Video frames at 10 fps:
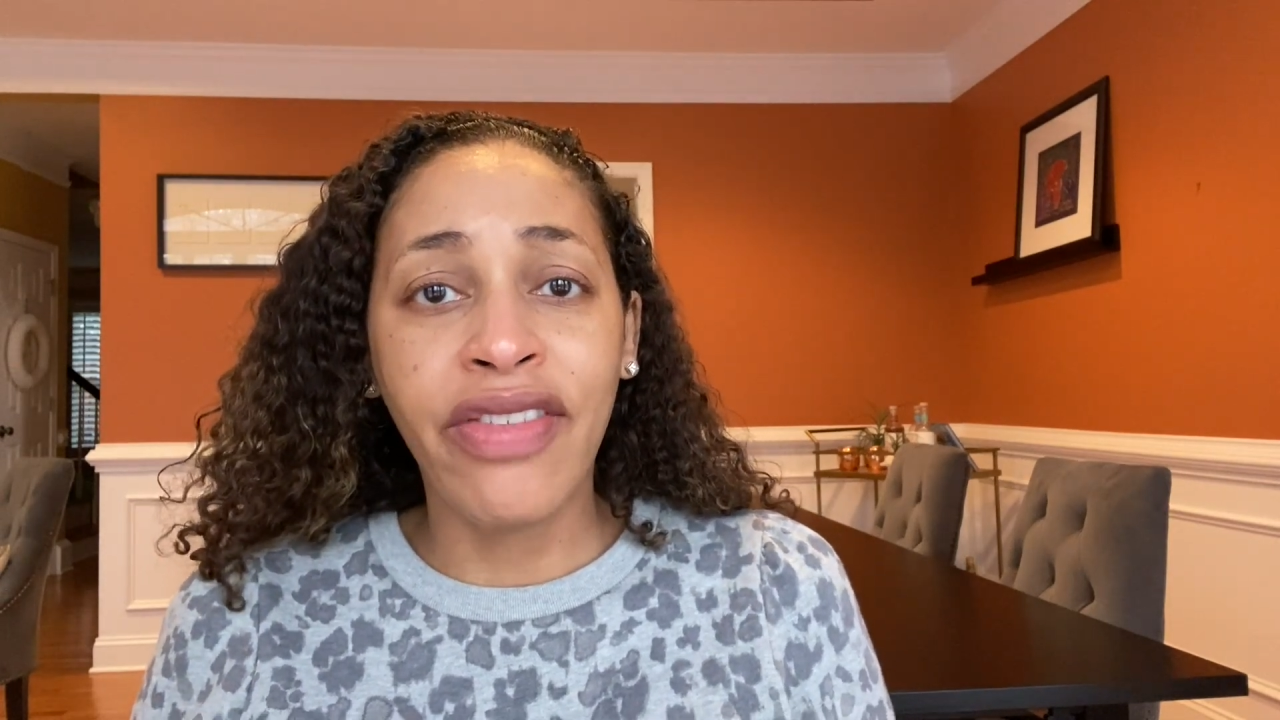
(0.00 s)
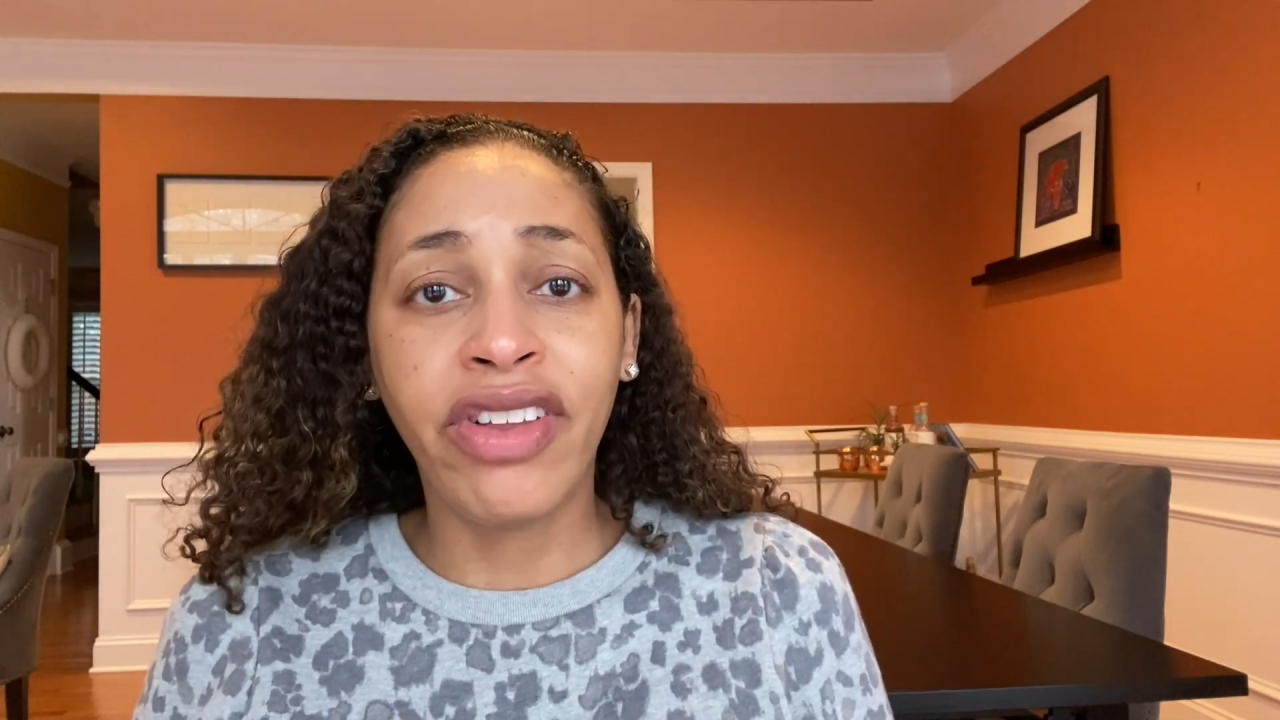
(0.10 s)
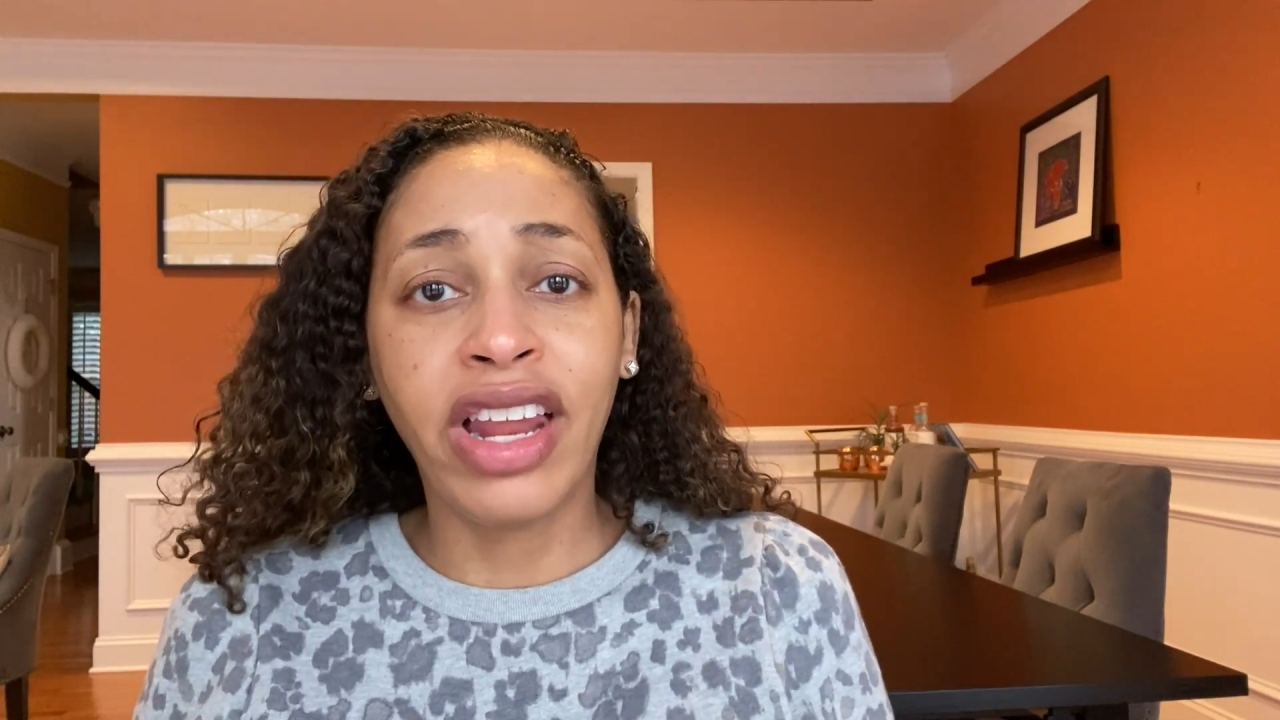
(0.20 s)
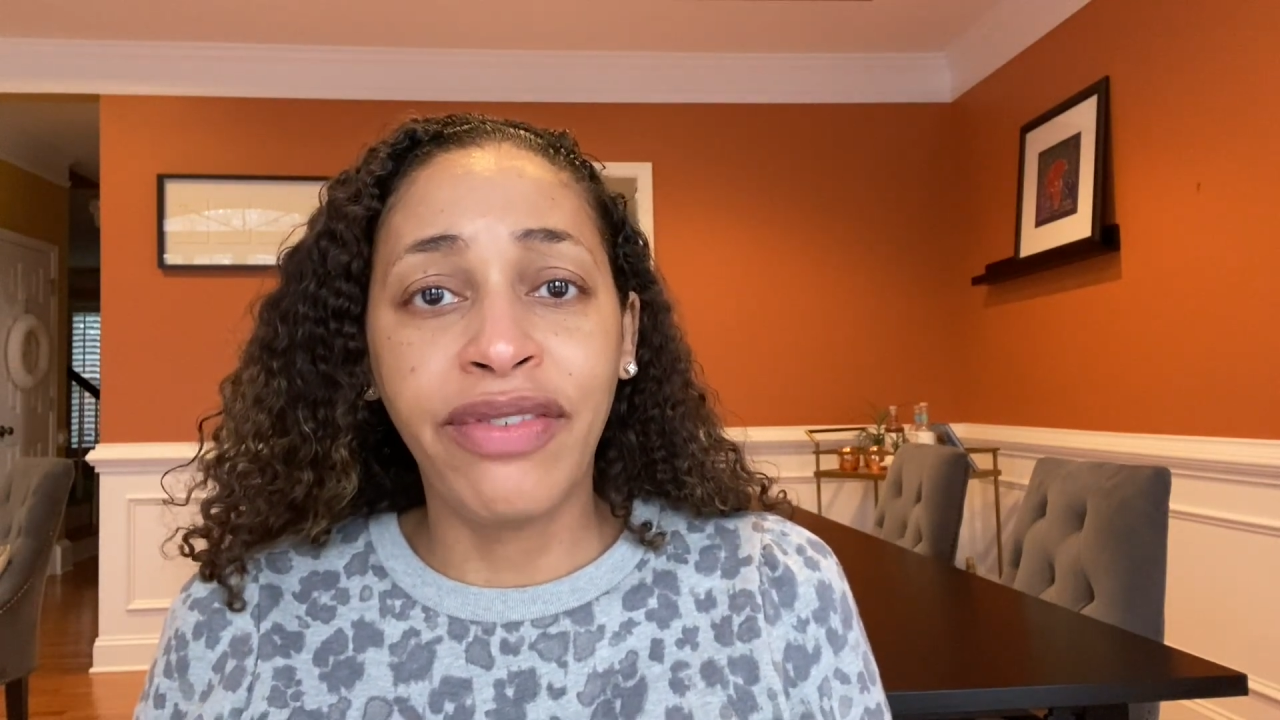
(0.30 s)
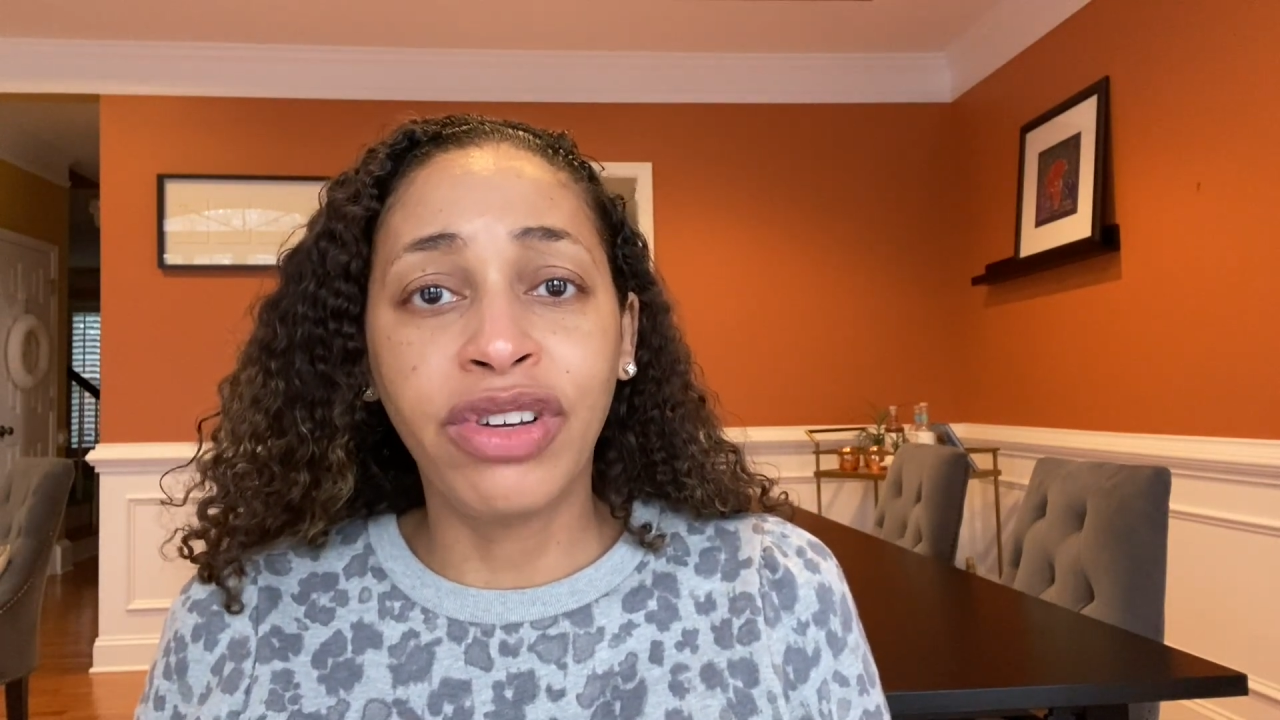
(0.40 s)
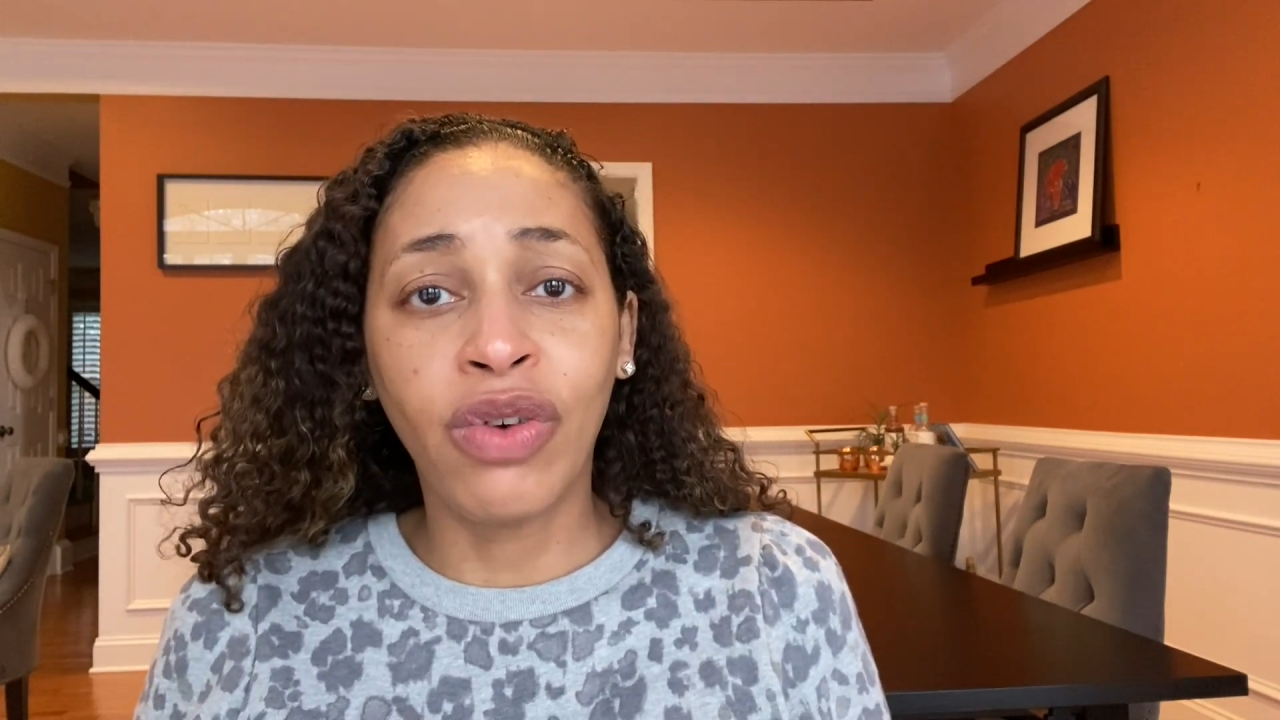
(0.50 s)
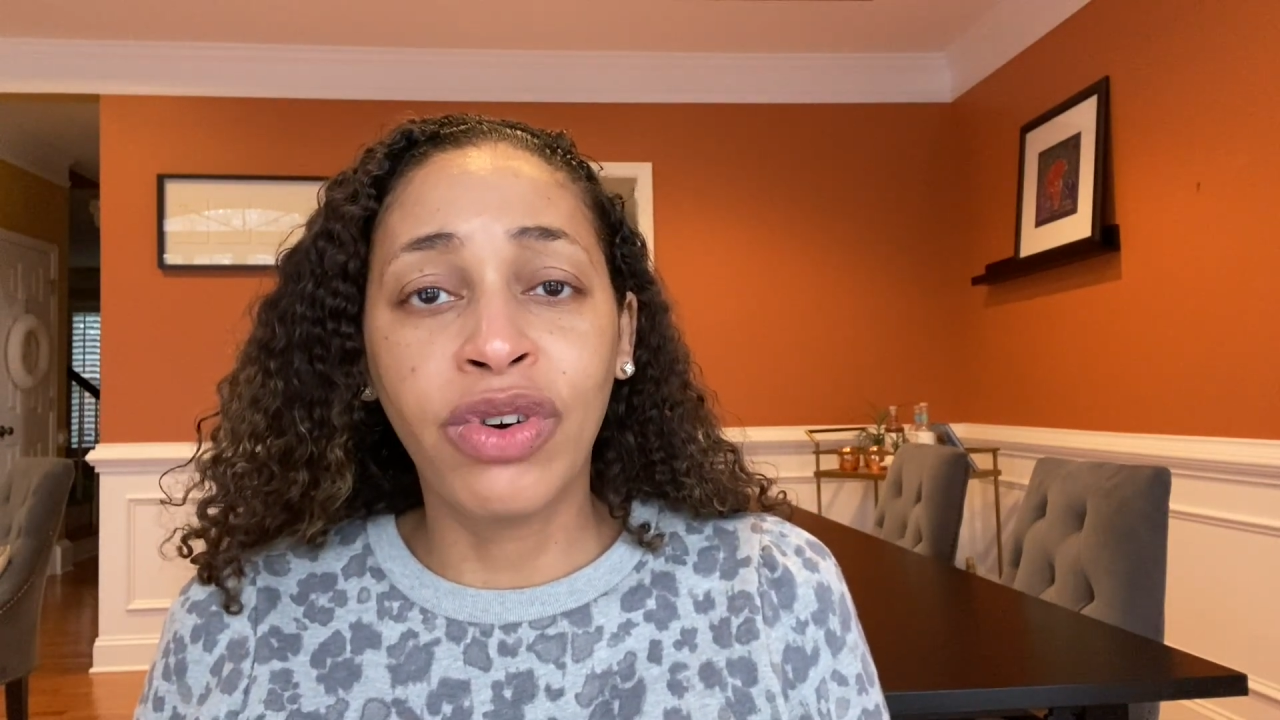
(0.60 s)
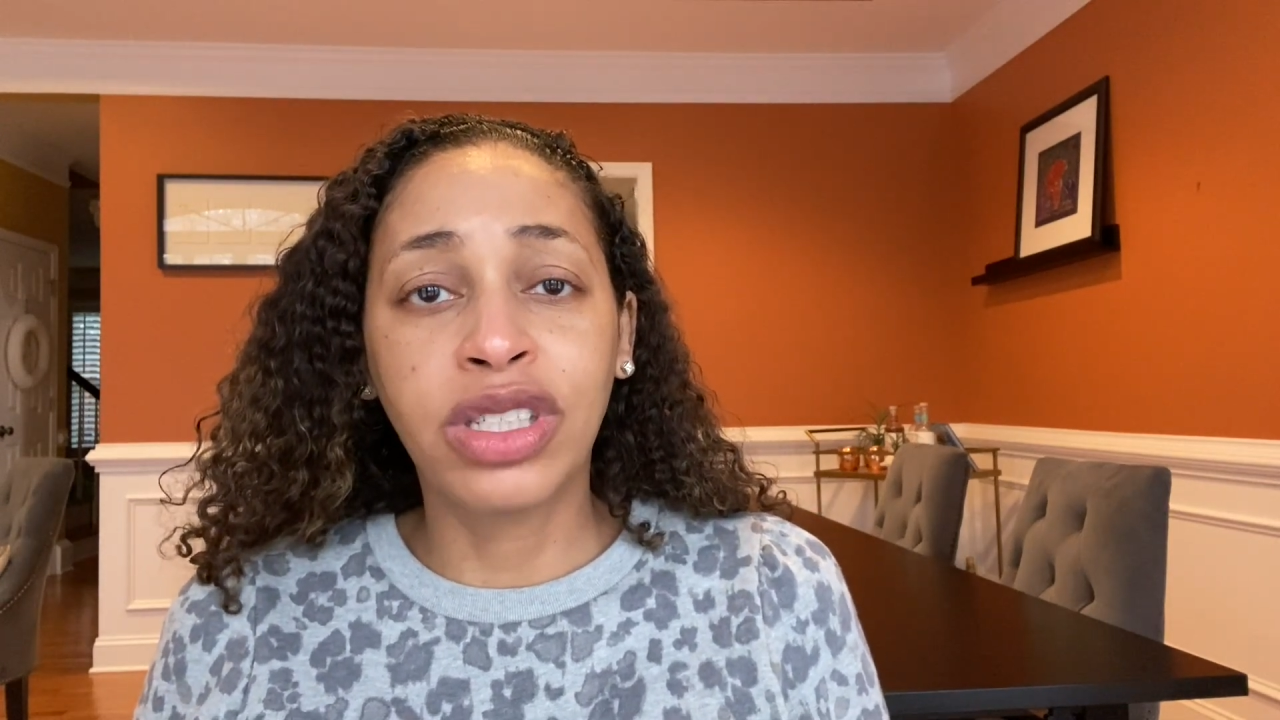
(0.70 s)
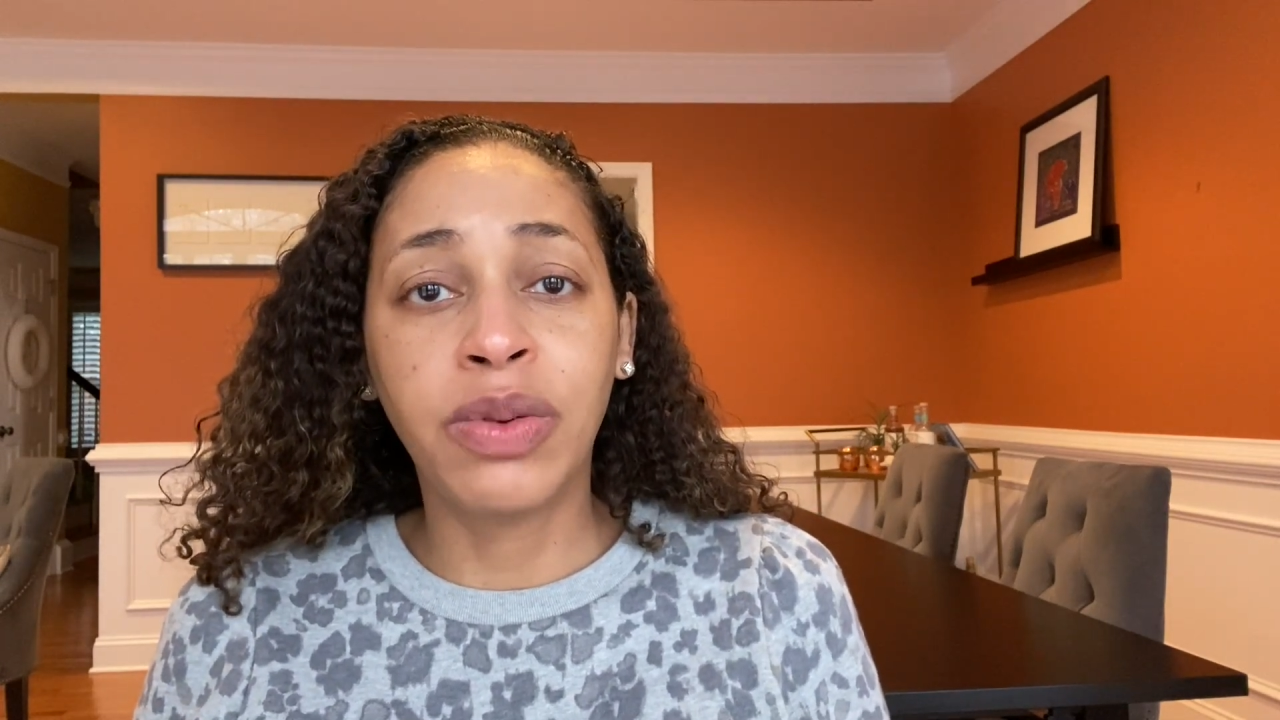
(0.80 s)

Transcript: the leftovers,